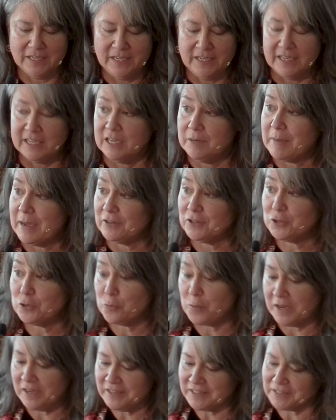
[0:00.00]
In about 2
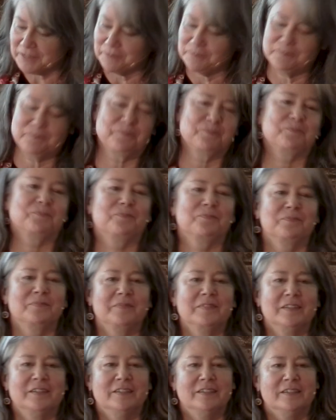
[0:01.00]
weeks,
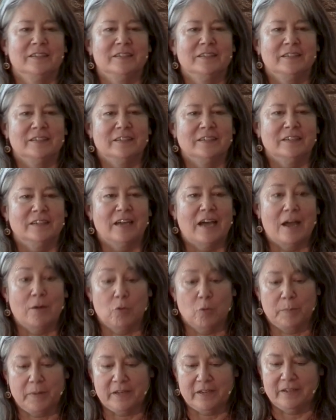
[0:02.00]
I
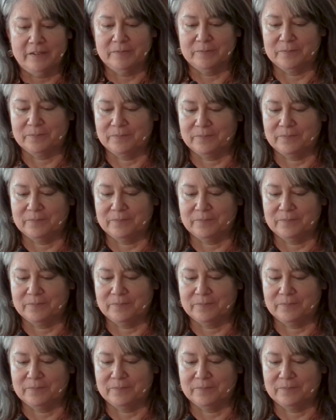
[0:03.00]
will be